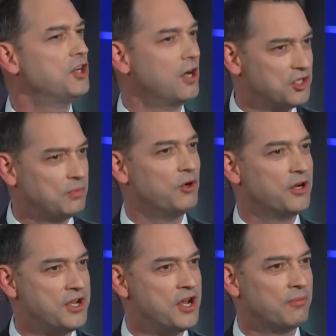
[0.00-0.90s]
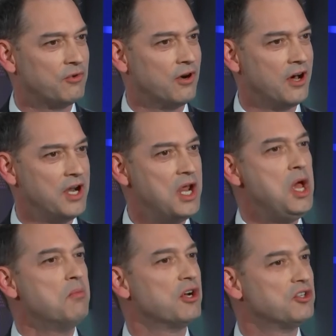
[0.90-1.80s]
hard to put a number on it,
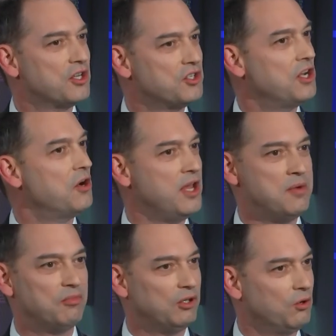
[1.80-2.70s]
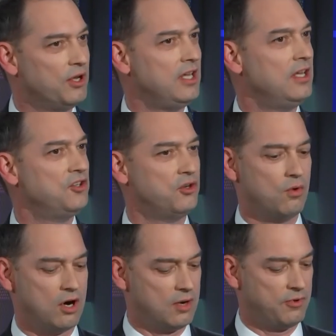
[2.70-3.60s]
but just, you know, employees
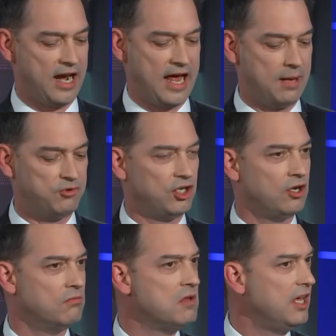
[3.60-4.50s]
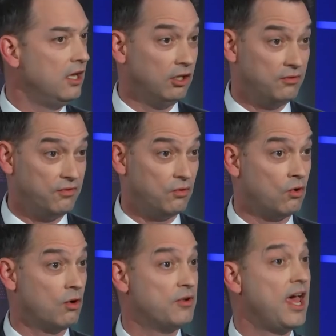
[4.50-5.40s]
who are perhaps, you know,
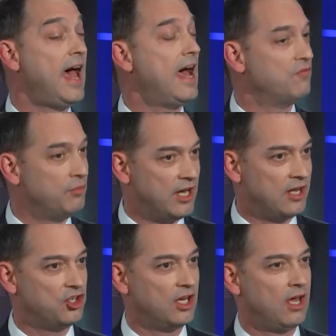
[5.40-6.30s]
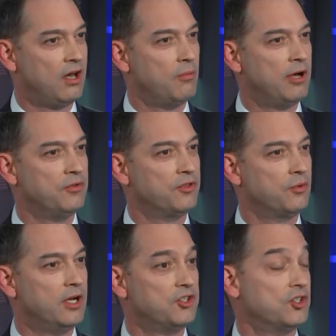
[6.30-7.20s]
ill-informed, haven't been educated about the
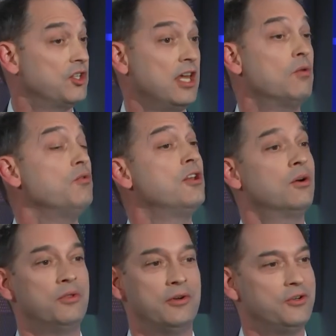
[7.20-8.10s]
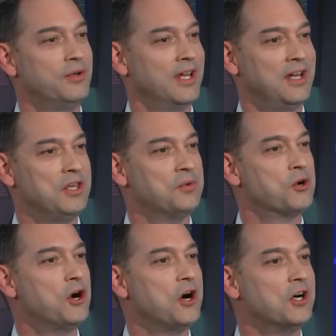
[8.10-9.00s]
risks. They don't know they're doing anything
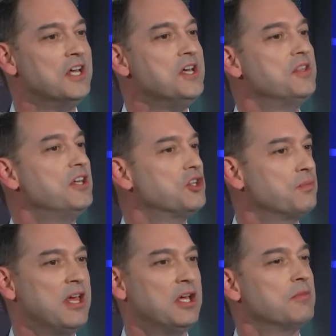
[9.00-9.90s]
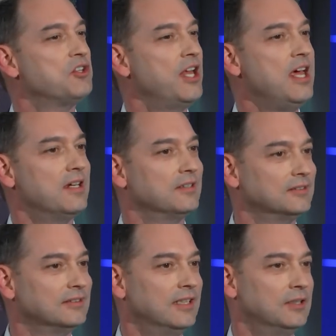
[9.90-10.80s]
wrong. They just make a mistake.
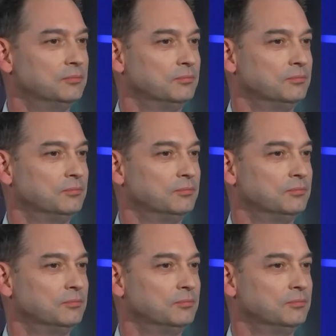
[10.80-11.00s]
Yeah.